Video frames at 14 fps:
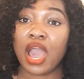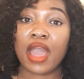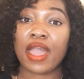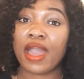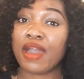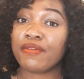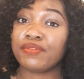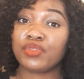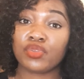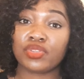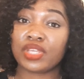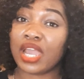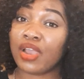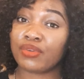I have no
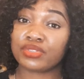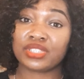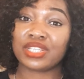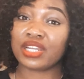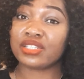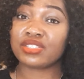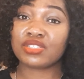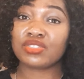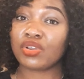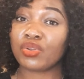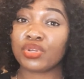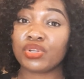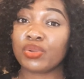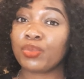doubt that it's not
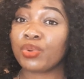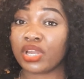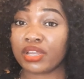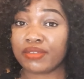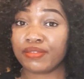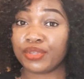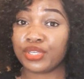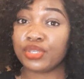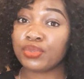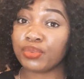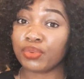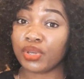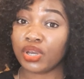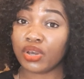going to work for
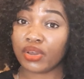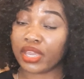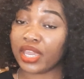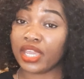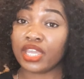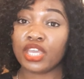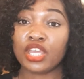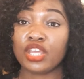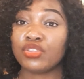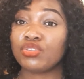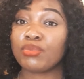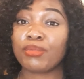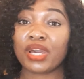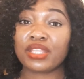you. Okay,
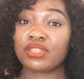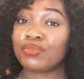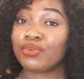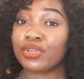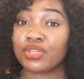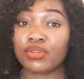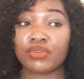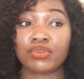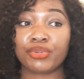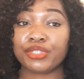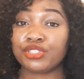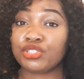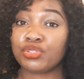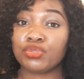no matter what you're
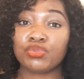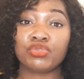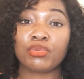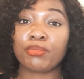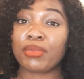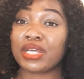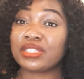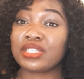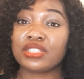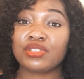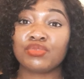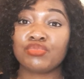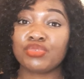going through, no matter the